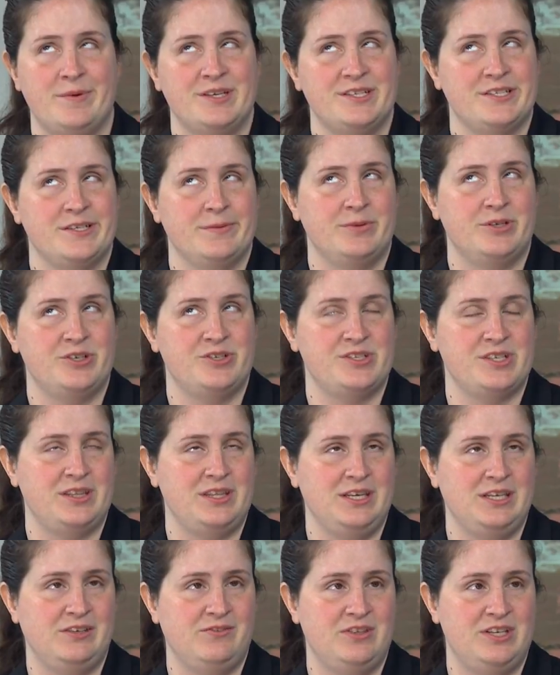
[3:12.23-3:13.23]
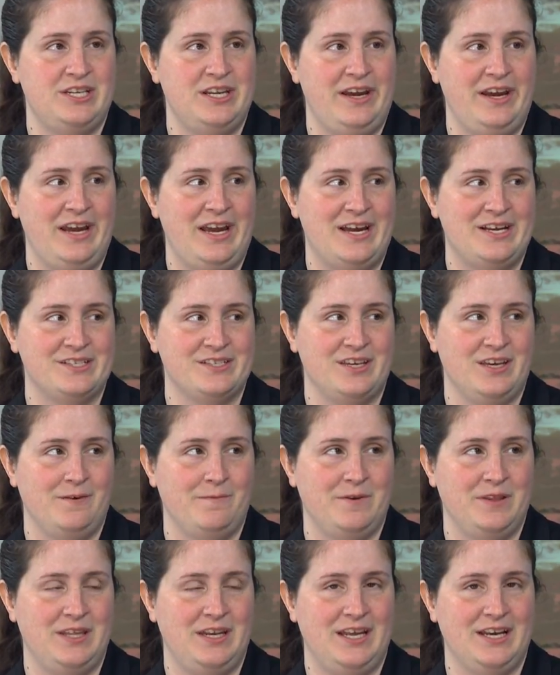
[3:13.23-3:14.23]
exhibitors at the end of the day asking
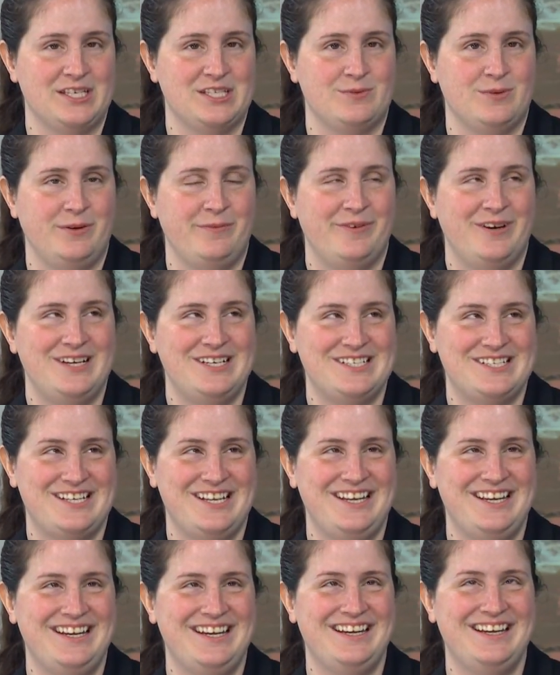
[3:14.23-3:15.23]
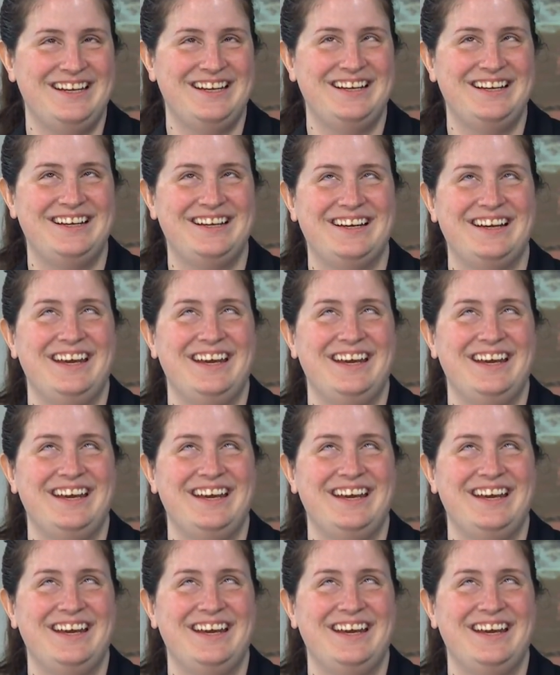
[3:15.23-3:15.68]
when the next one was. Mm-hmm.